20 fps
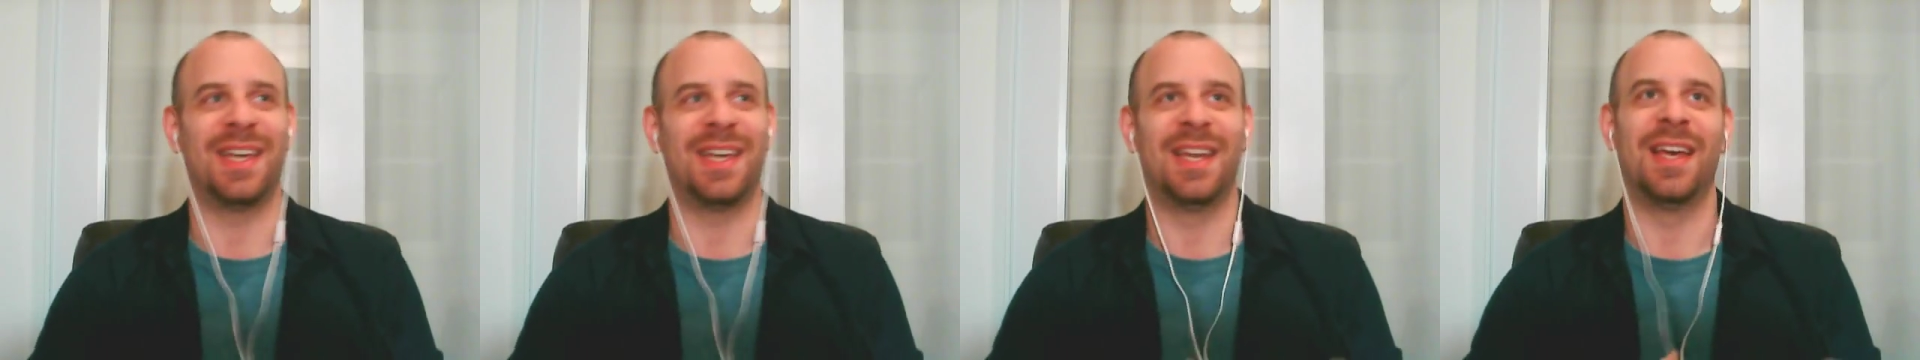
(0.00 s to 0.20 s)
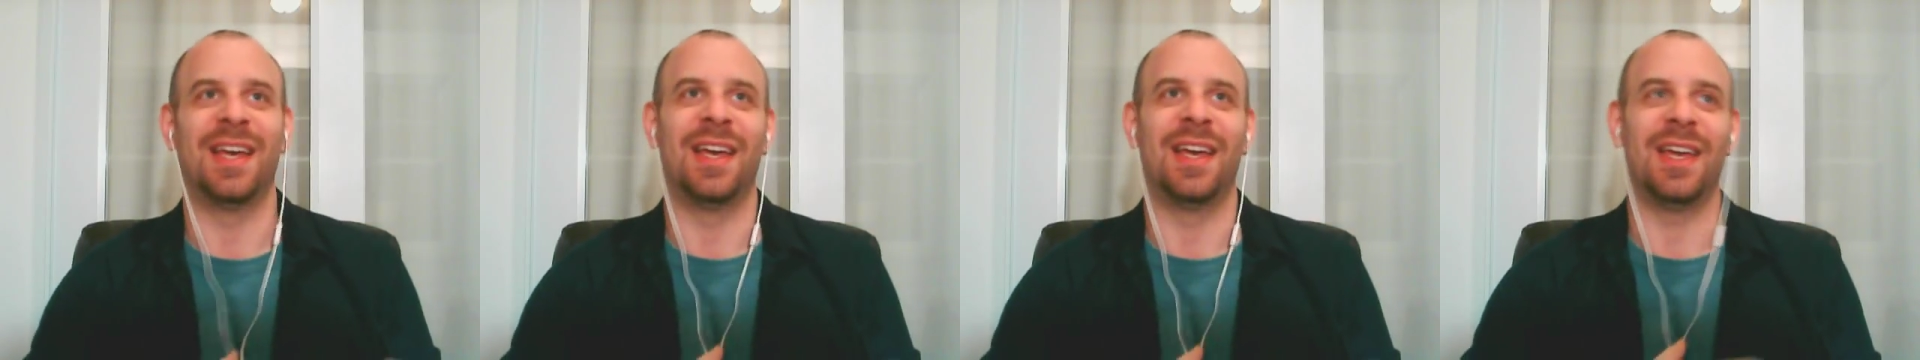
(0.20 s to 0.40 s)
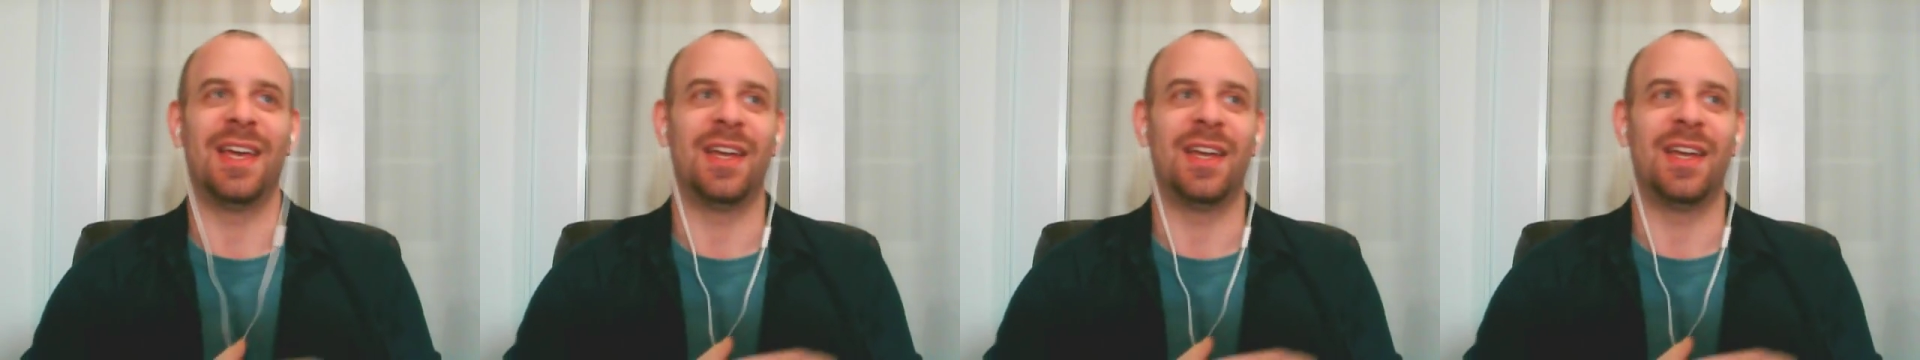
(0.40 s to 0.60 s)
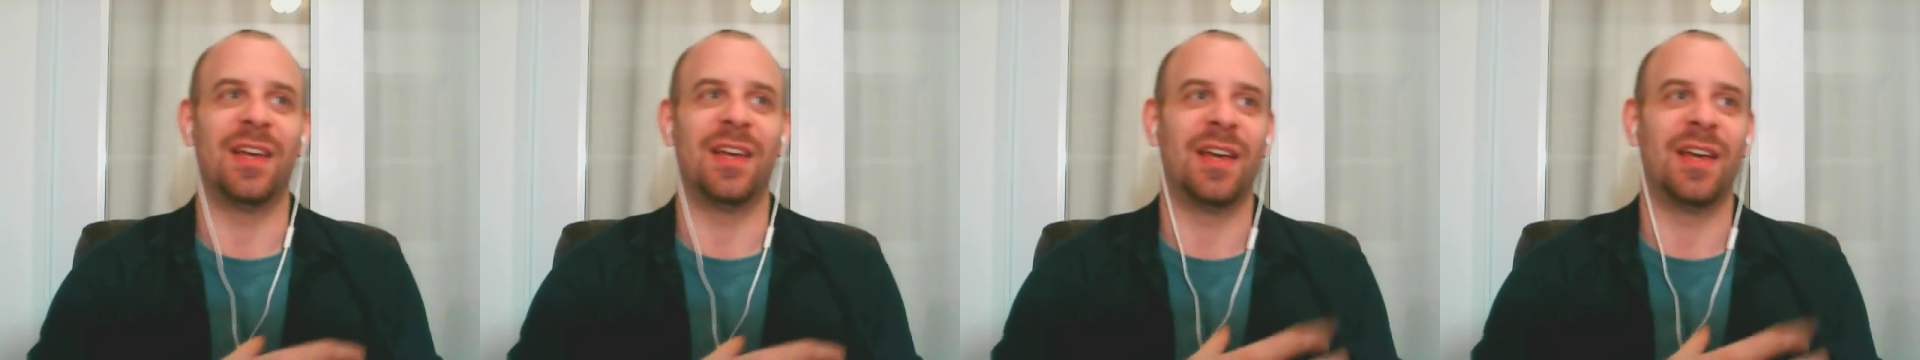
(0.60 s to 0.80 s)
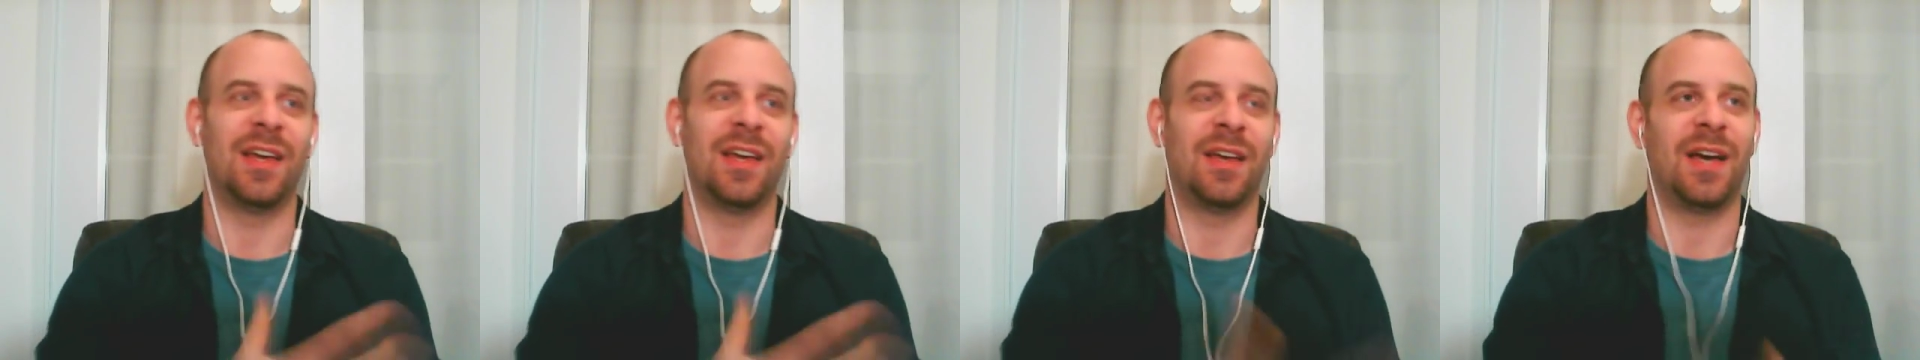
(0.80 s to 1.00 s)
in a in
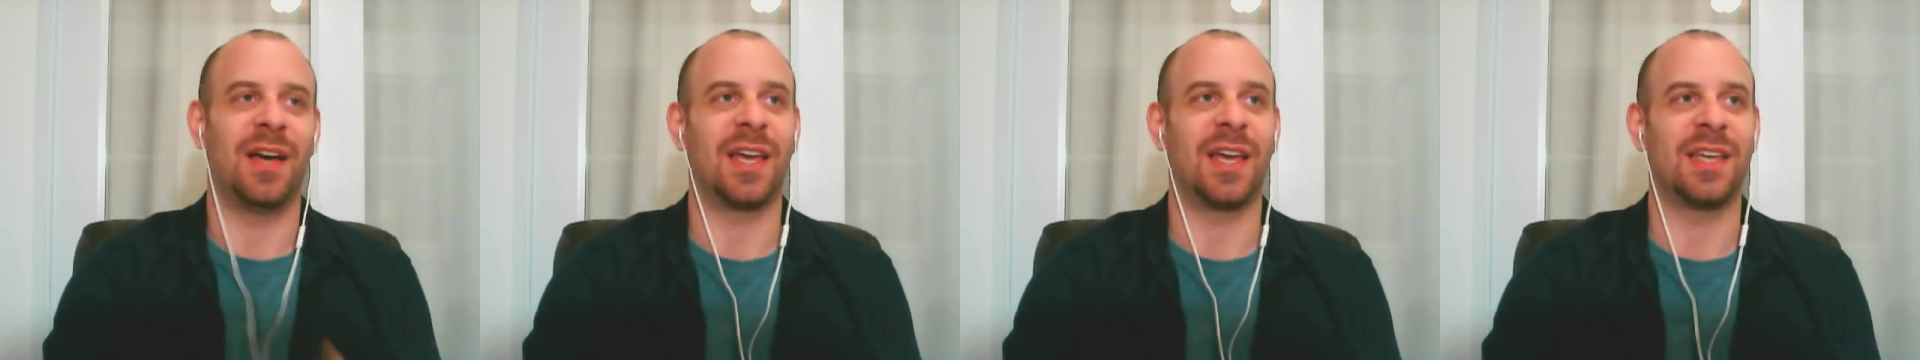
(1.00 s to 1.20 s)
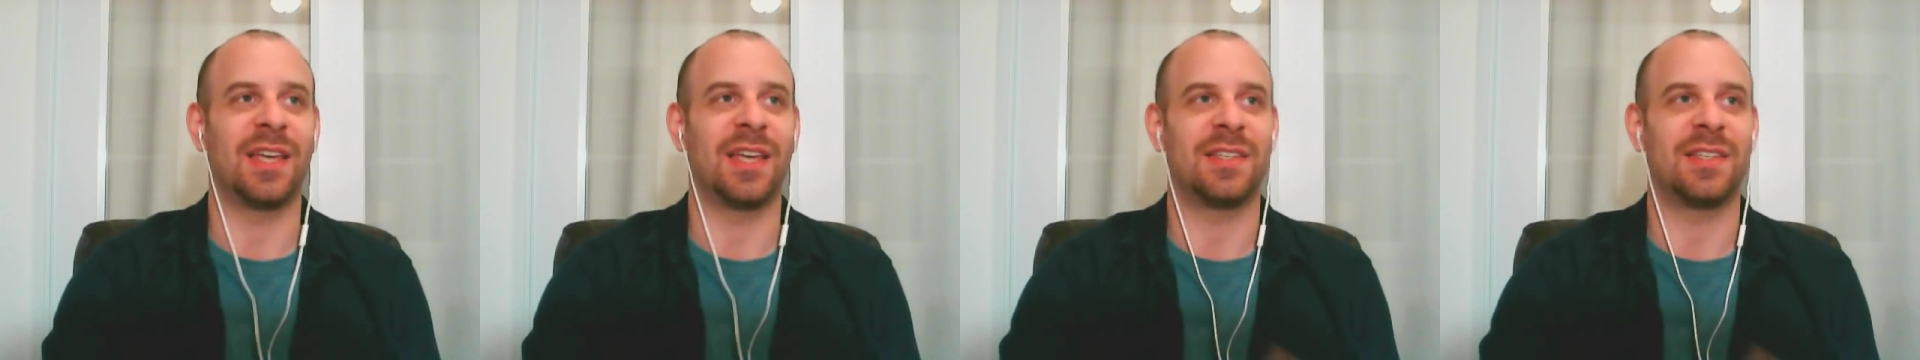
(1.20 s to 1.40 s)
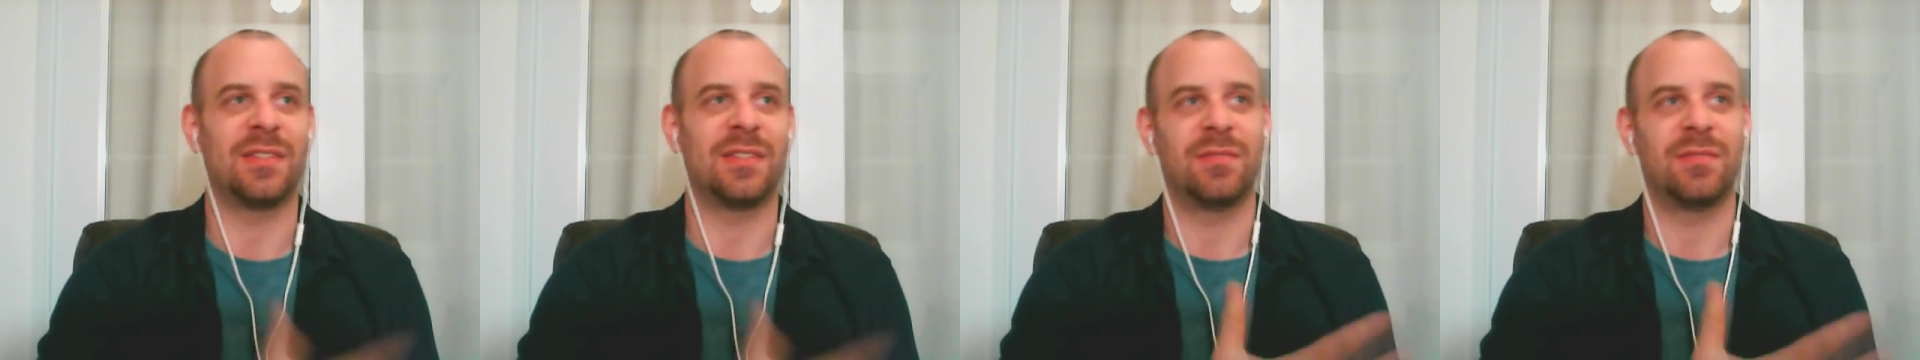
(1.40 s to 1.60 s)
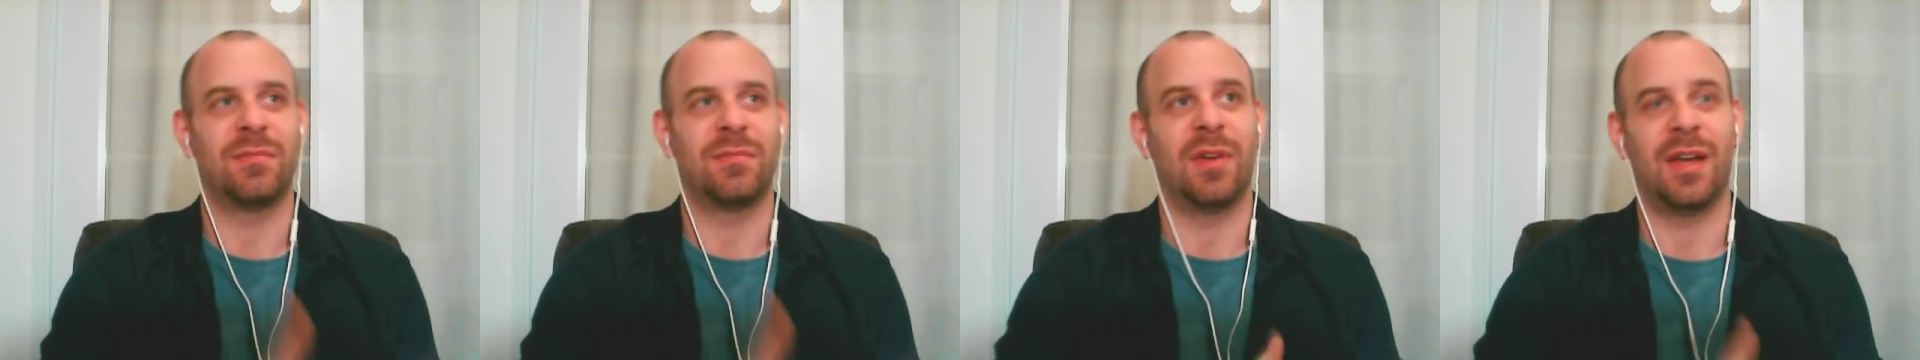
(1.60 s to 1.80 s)
a I guess